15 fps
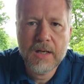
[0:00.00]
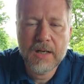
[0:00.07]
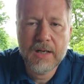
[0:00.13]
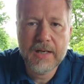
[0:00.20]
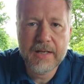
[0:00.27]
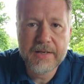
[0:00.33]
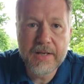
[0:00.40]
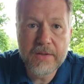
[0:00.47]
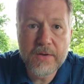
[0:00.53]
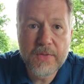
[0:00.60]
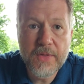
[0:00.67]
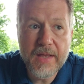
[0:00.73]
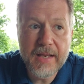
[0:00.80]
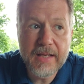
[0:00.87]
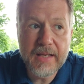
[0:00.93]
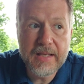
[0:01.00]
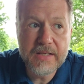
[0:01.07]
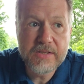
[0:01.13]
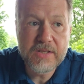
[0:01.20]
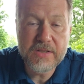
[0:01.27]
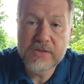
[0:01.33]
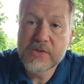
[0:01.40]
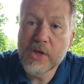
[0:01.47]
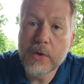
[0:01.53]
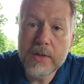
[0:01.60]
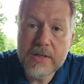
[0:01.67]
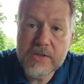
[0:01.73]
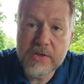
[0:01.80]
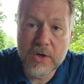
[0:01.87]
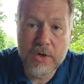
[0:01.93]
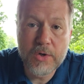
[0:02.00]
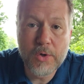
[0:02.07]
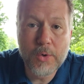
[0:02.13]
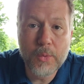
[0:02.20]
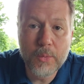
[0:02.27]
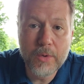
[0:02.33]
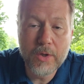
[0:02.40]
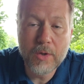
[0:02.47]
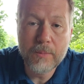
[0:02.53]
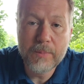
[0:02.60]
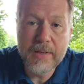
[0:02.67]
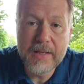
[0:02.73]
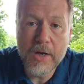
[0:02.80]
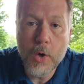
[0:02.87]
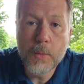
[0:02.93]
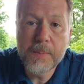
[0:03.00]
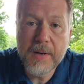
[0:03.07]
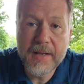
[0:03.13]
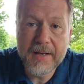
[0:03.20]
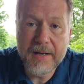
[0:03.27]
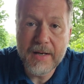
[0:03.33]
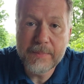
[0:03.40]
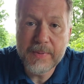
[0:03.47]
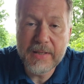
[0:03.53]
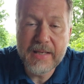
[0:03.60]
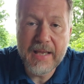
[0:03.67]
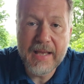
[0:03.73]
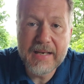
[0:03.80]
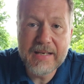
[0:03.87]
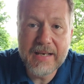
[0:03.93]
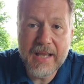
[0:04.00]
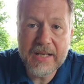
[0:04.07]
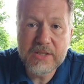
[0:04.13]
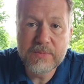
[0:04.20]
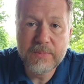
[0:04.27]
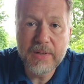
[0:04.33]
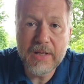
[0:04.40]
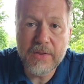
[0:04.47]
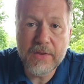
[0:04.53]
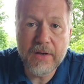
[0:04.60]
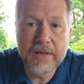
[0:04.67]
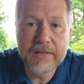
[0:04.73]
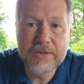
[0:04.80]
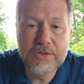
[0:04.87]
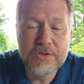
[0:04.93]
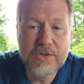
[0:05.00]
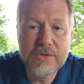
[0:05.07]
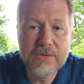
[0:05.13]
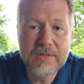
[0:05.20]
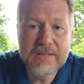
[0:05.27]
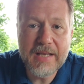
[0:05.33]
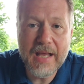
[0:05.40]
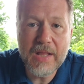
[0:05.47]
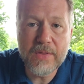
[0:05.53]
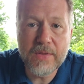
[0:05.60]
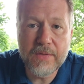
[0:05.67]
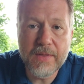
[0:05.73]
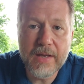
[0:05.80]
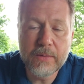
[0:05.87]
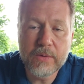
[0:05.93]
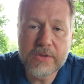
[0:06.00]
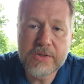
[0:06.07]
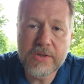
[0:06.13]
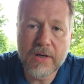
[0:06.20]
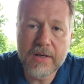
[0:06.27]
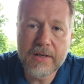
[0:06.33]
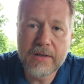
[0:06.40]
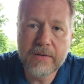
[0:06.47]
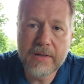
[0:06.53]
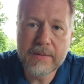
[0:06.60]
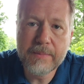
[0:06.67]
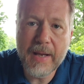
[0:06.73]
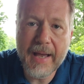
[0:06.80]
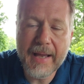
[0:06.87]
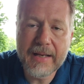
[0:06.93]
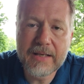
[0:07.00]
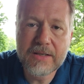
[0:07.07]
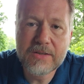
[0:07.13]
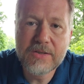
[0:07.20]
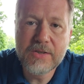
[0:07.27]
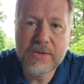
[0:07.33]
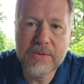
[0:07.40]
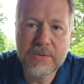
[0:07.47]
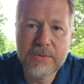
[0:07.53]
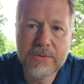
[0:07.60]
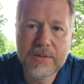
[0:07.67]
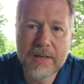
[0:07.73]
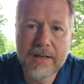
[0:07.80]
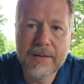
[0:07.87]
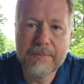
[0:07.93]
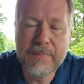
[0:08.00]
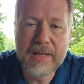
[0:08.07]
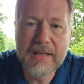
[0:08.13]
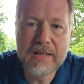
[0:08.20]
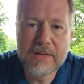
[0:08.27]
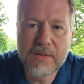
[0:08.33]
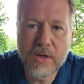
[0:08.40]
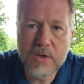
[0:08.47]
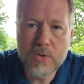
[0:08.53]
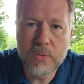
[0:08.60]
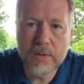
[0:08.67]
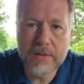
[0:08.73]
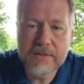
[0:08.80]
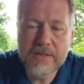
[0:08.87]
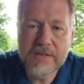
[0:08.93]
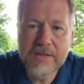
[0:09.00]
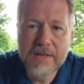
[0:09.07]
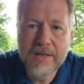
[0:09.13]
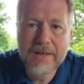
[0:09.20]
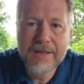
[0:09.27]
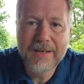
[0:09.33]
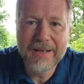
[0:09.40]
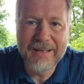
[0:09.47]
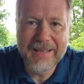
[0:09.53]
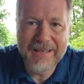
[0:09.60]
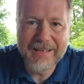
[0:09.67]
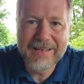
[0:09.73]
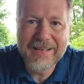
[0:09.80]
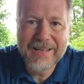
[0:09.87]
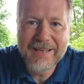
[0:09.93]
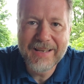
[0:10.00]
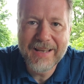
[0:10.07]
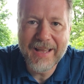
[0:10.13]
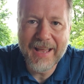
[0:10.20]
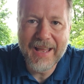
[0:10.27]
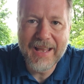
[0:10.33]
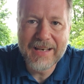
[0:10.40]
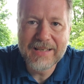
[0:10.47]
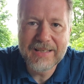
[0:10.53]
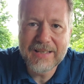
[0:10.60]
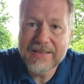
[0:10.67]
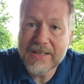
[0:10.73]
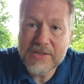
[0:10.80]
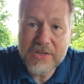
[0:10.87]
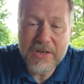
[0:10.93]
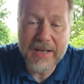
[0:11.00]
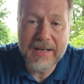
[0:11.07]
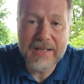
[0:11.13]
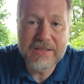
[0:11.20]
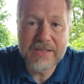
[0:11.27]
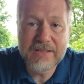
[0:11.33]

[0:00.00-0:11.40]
Another thing is that the Sewing Circle will be opening up again next month on June 10th. They will start going back to making their quilts again. And that's great. It's